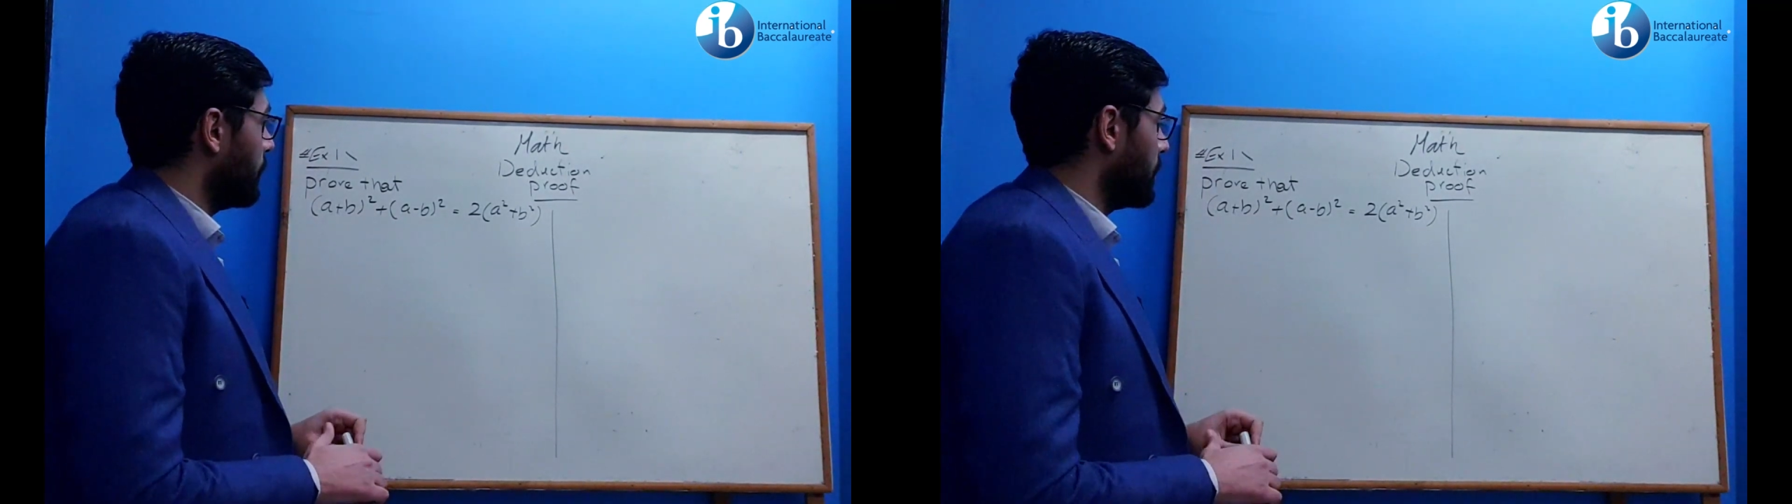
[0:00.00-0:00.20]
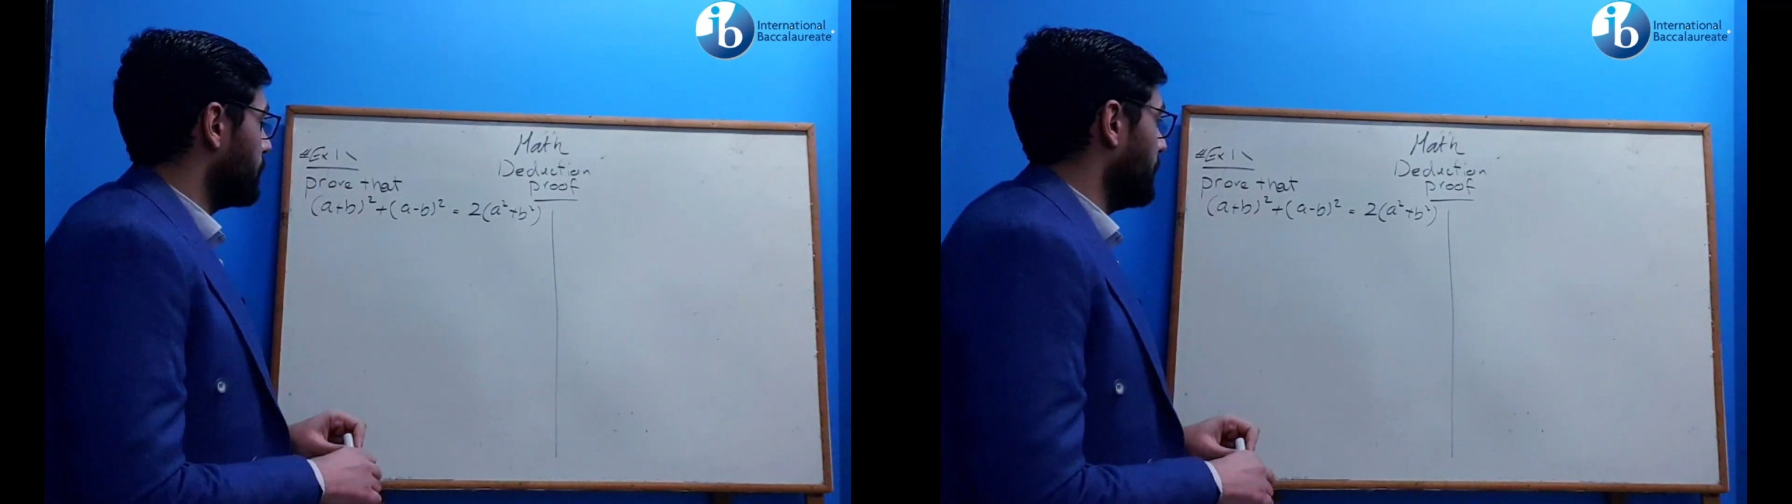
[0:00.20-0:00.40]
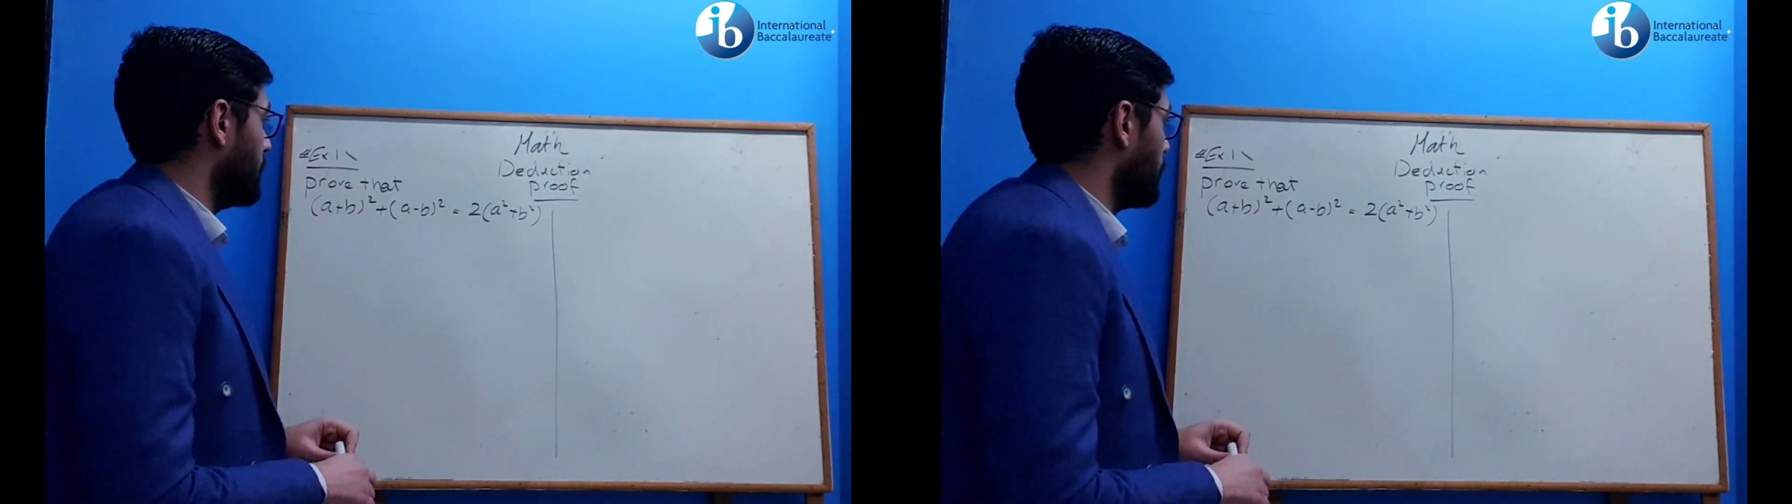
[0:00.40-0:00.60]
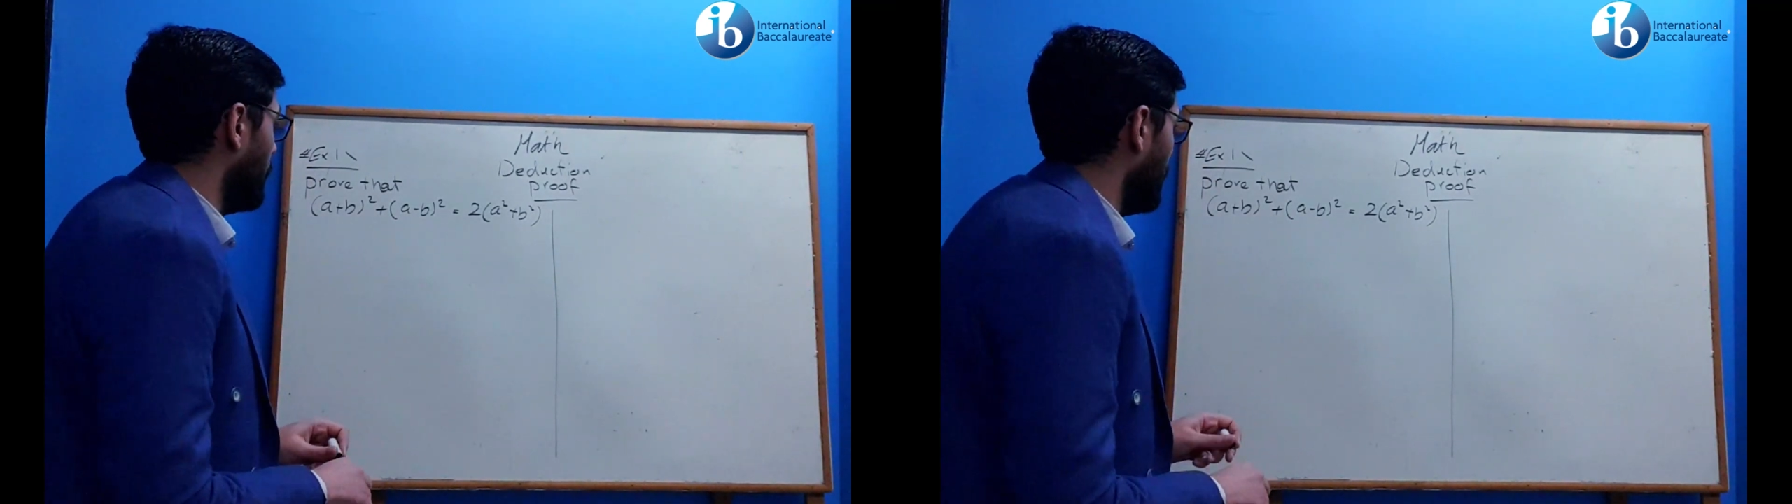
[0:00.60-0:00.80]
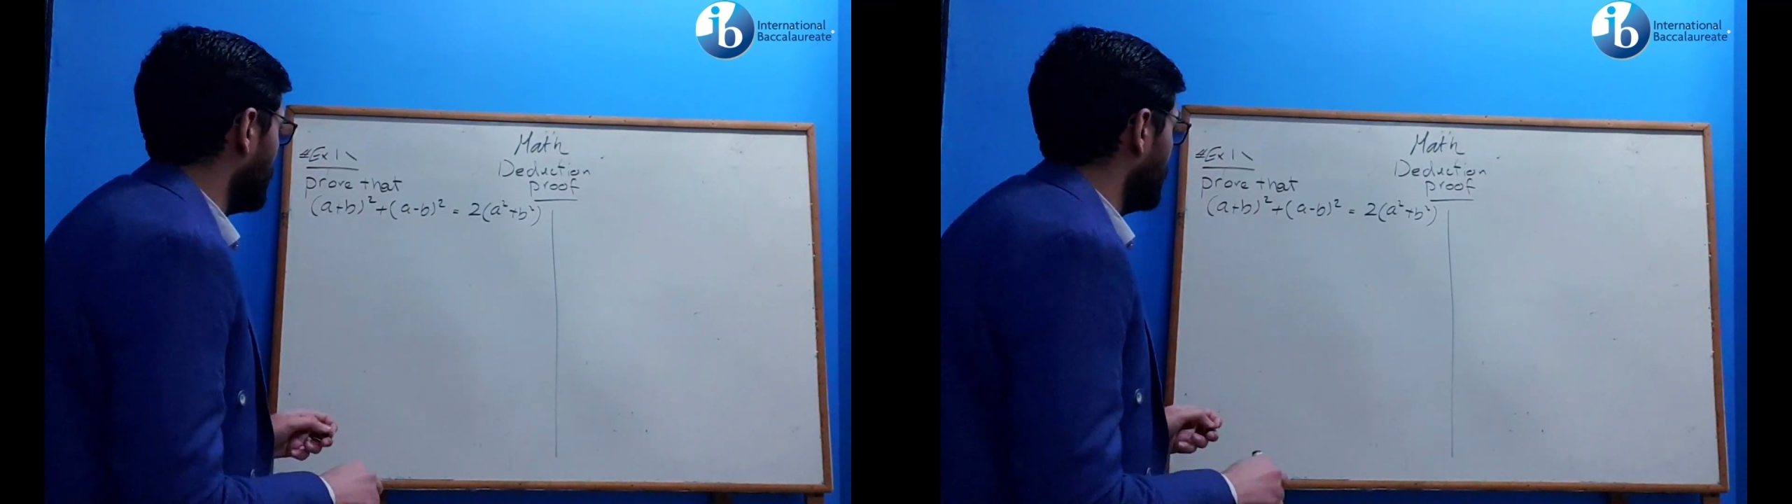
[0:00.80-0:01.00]
plus b
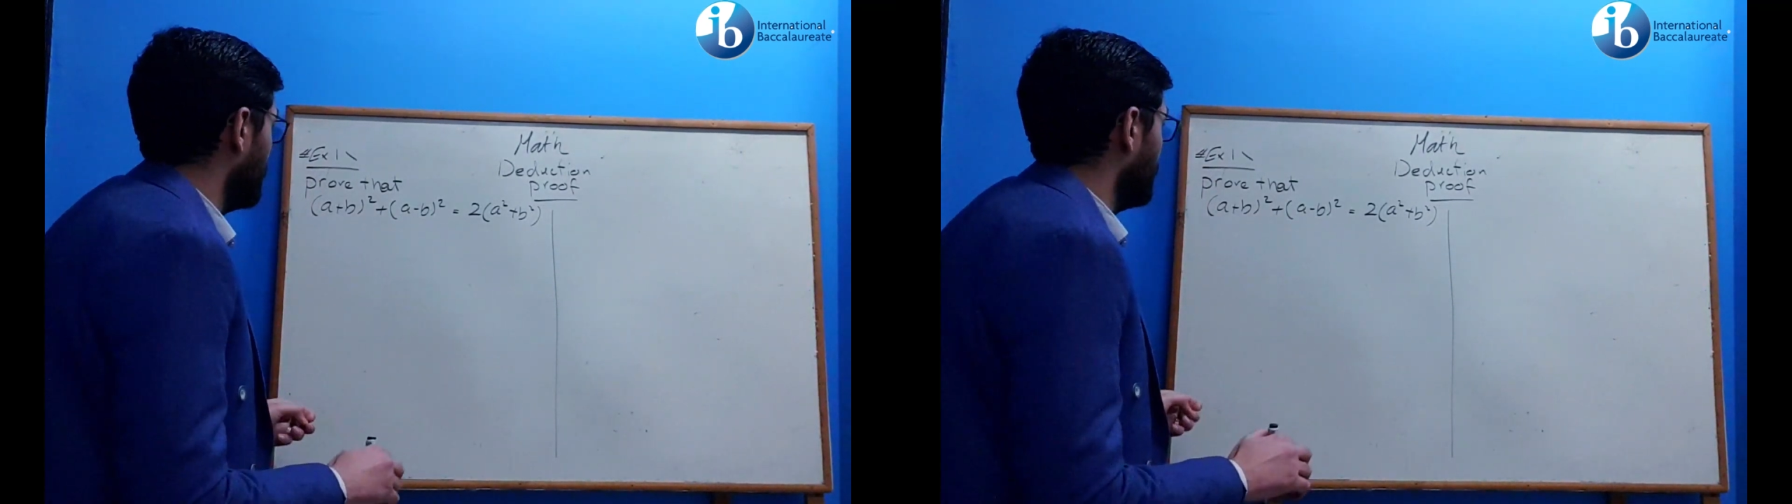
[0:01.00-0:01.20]
squared.